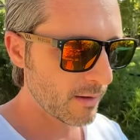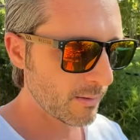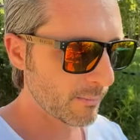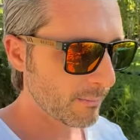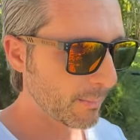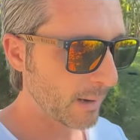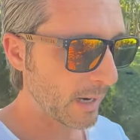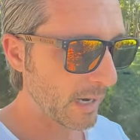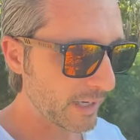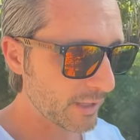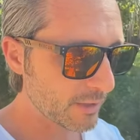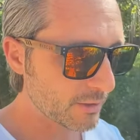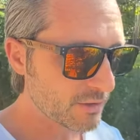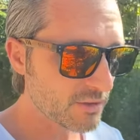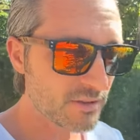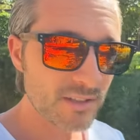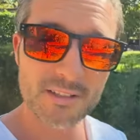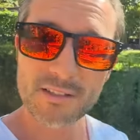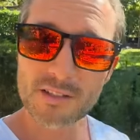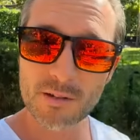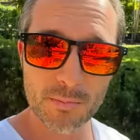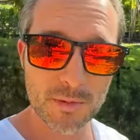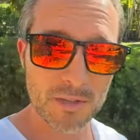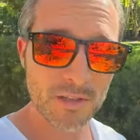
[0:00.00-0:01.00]
buyers
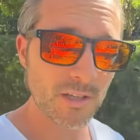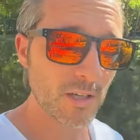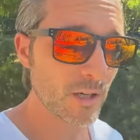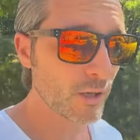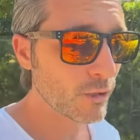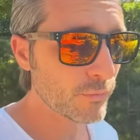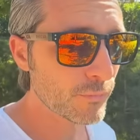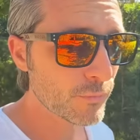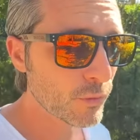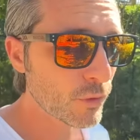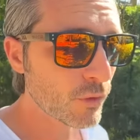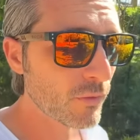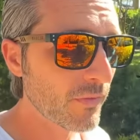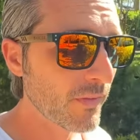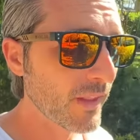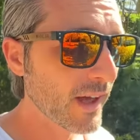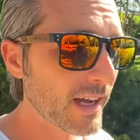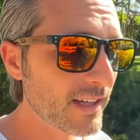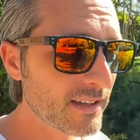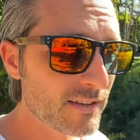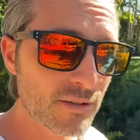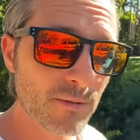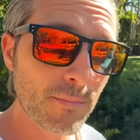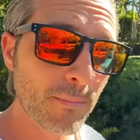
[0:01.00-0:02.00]
need to be careful
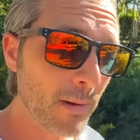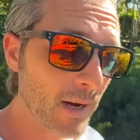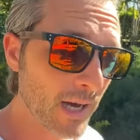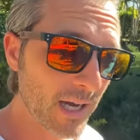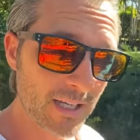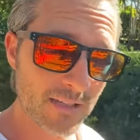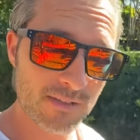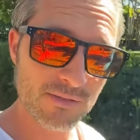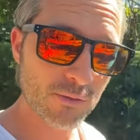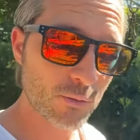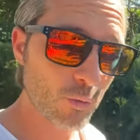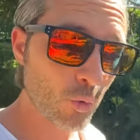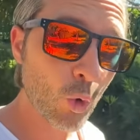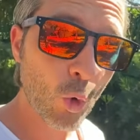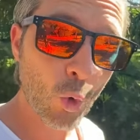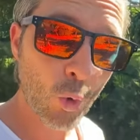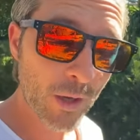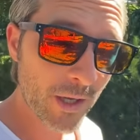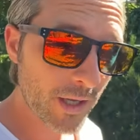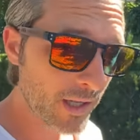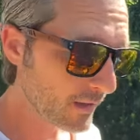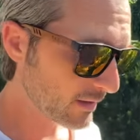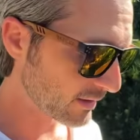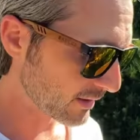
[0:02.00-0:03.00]
not to buy too
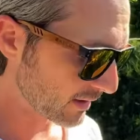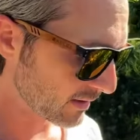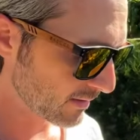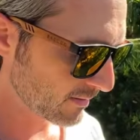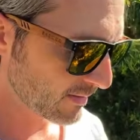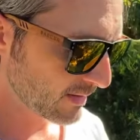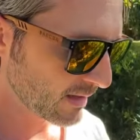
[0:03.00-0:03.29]
quickly.